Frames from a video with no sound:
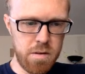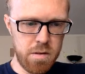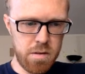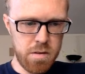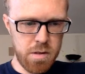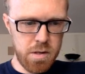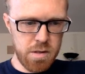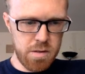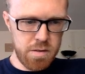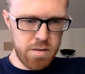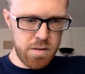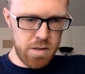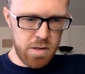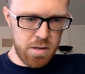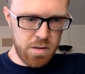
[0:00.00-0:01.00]
Let's
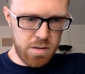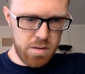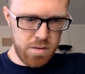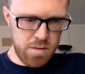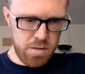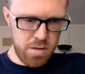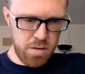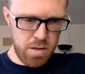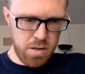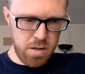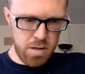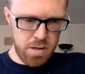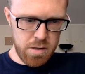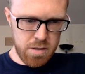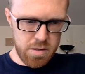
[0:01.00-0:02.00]
see. So
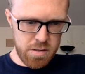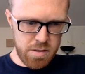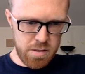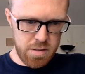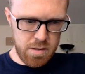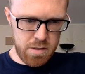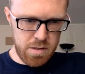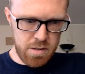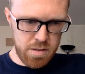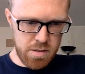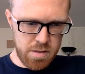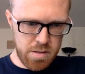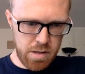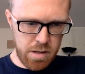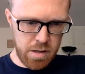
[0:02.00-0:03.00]
Nearest
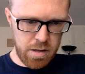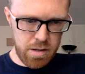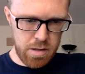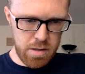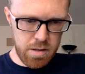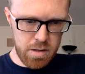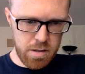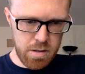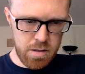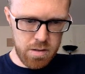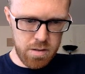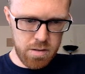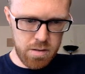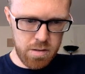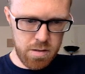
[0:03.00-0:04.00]
is
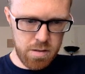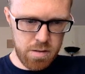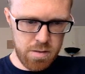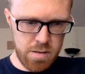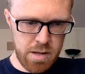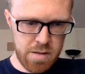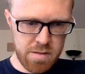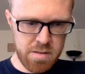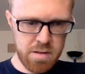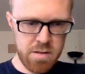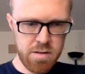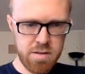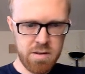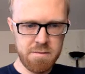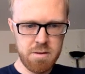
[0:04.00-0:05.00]
asking,
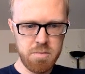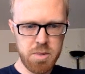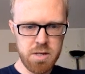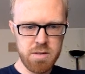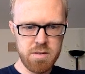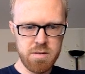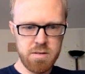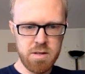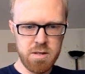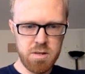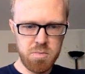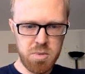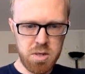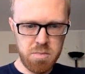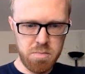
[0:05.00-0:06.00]
does every pixel need to
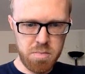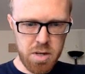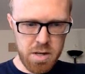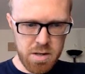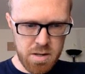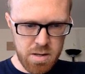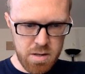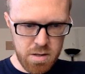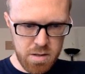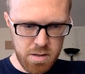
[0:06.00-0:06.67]
be a button?